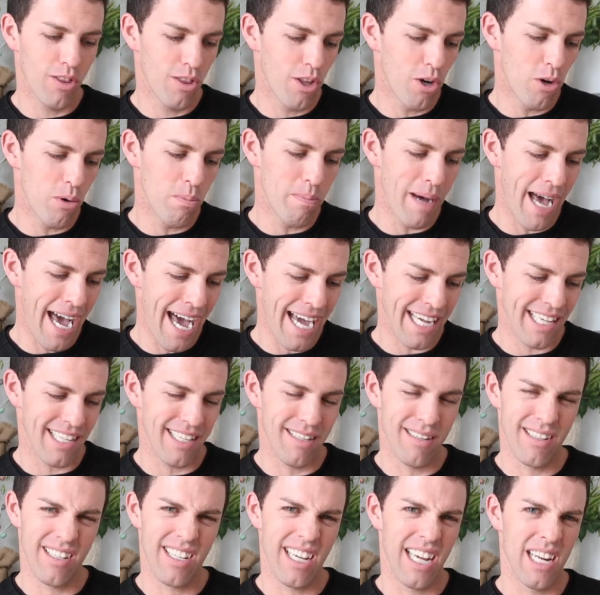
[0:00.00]
low back
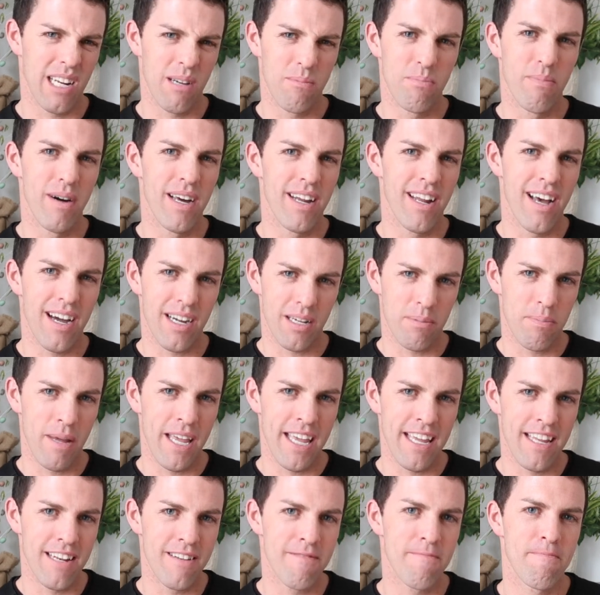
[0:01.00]
and kind of buttock
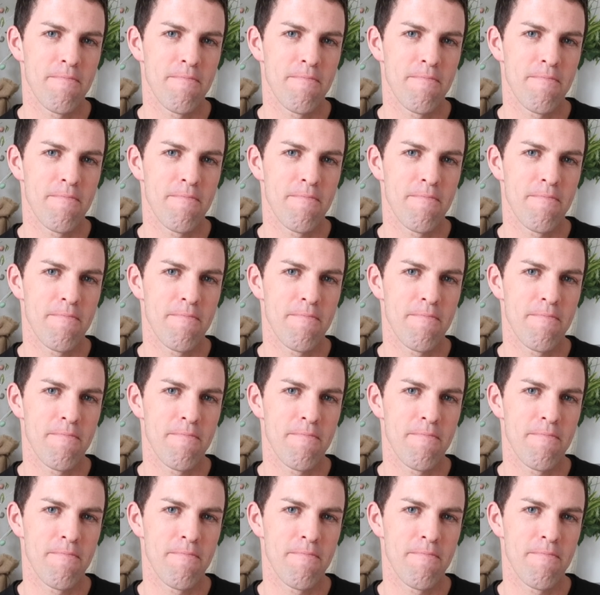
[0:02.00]
pain,